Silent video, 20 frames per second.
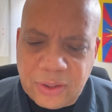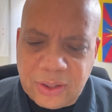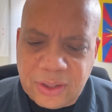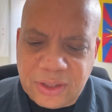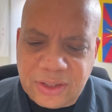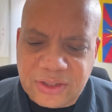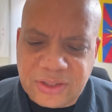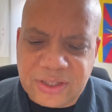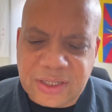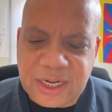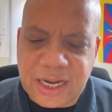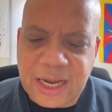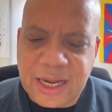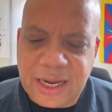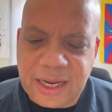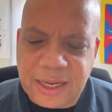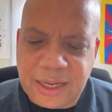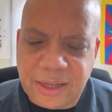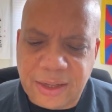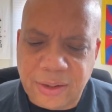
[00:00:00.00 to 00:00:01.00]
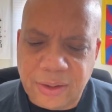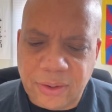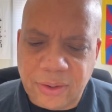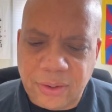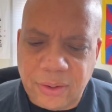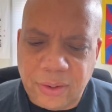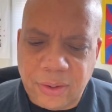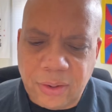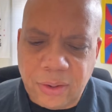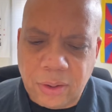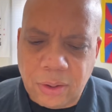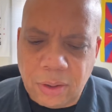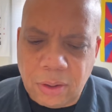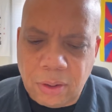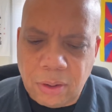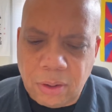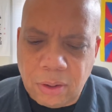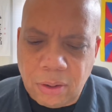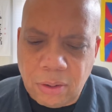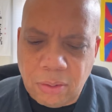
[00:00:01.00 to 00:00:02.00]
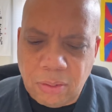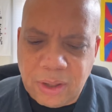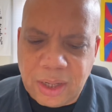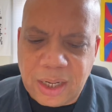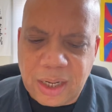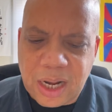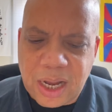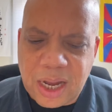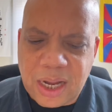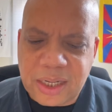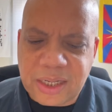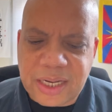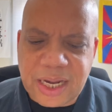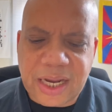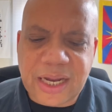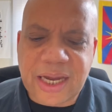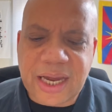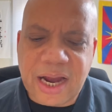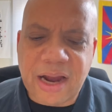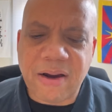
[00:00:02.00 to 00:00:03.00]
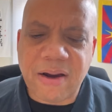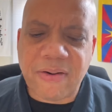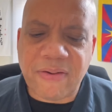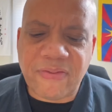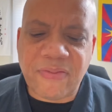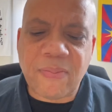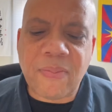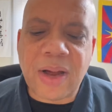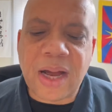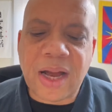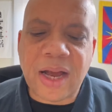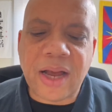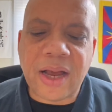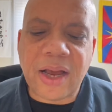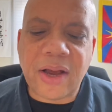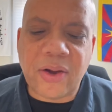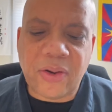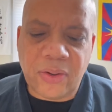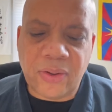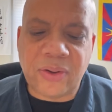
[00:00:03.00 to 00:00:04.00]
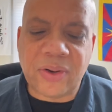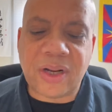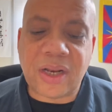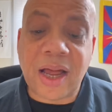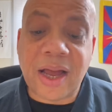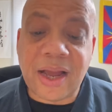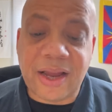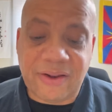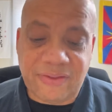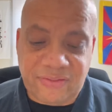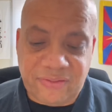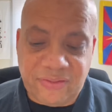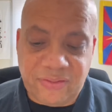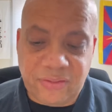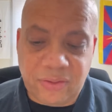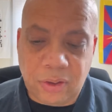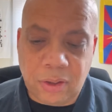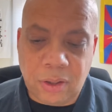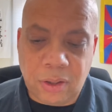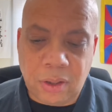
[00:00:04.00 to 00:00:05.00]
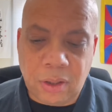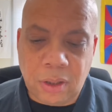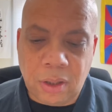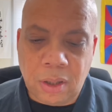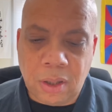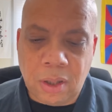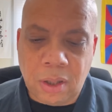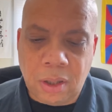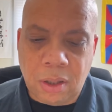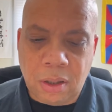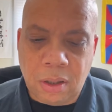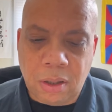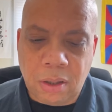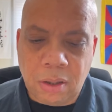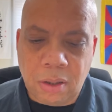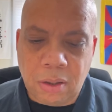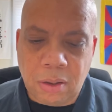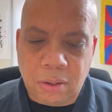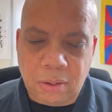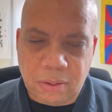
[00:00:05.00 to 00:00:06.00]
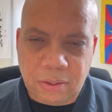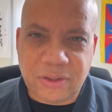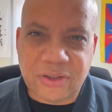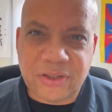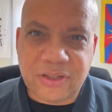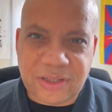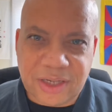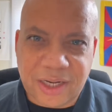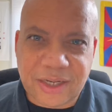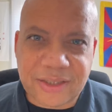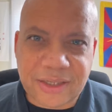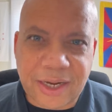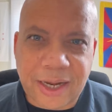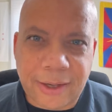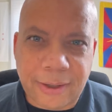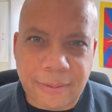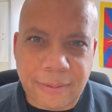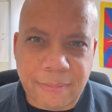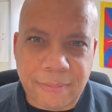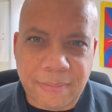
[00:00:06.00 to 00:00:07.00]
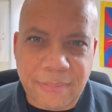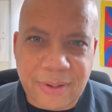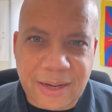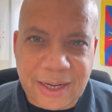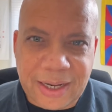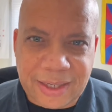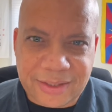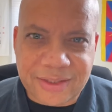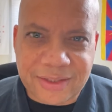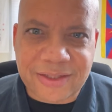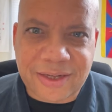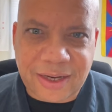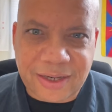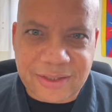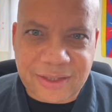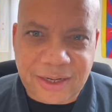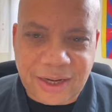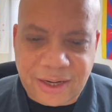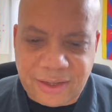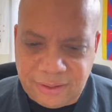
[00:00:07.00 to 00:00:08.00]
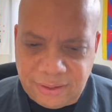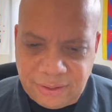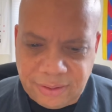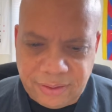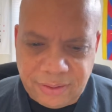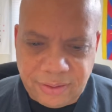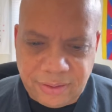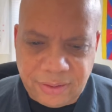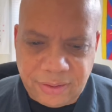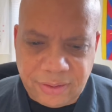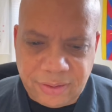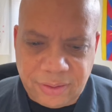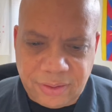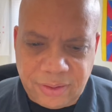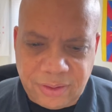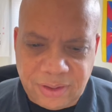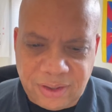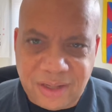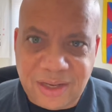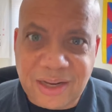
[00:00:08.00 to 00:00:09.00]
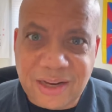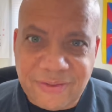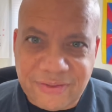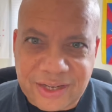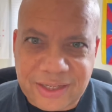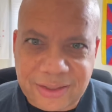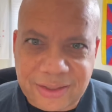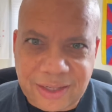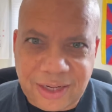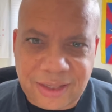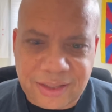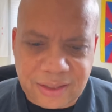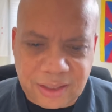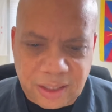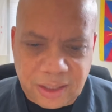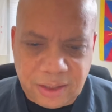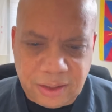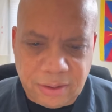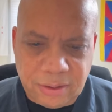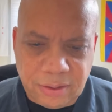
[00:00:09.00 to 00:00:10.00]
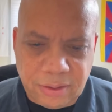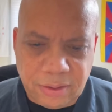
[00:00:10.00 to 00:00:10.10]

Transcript: is saying, when I take care of my own life, Zazen, as Zazen, living Zazen,